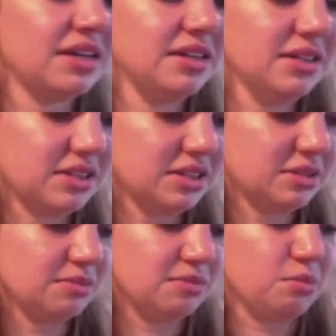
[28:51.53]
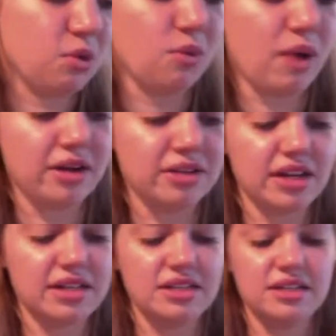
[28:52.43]
Some more wild
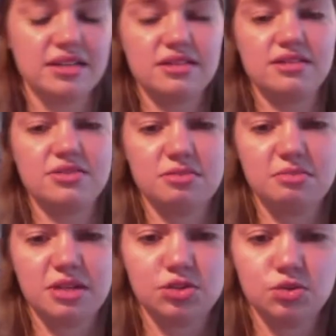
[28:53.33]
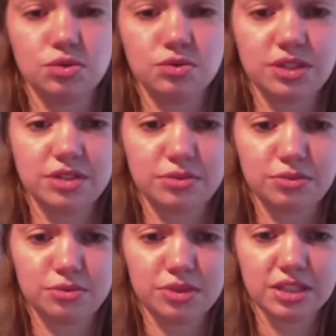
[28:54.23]
ideas. You can make jewelry
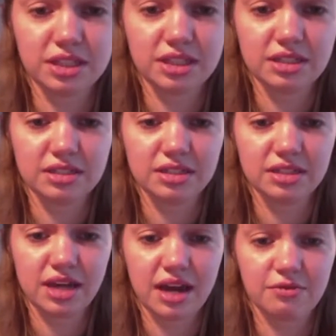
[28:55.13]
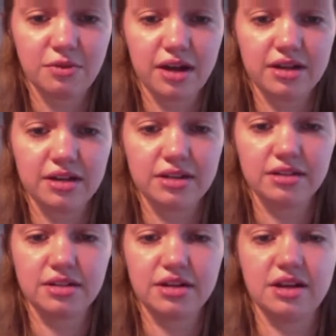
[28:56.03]
really easily out of wire.
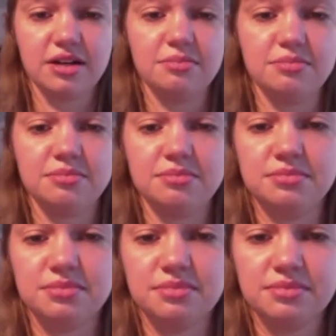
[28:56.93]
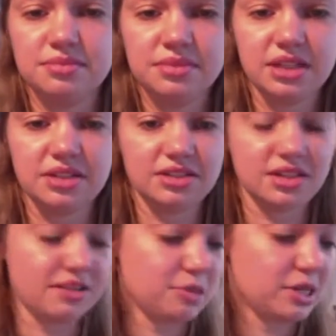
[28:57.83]
That looks
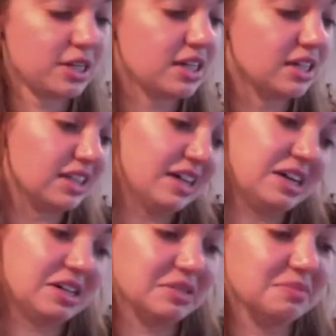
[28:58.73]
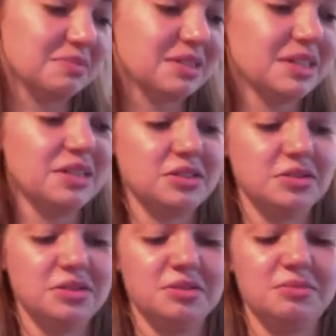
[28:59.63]
kind of pretty.
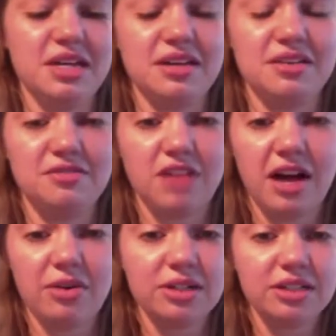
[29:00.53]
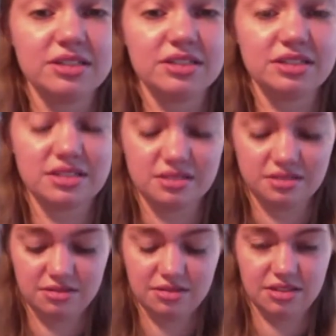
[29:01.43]
You can make flowers.
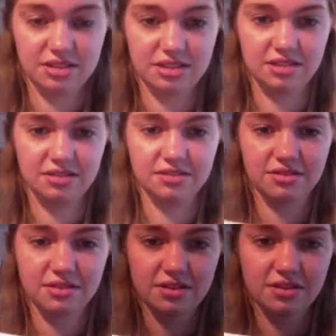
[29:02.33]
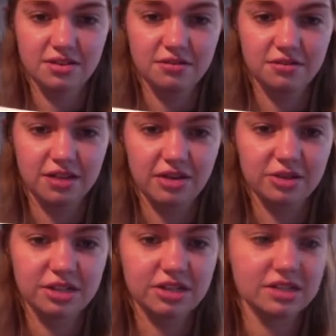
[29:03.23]
Let's see.
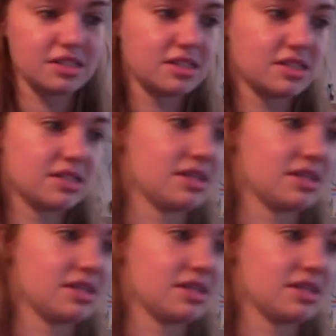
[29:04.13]
Flowers,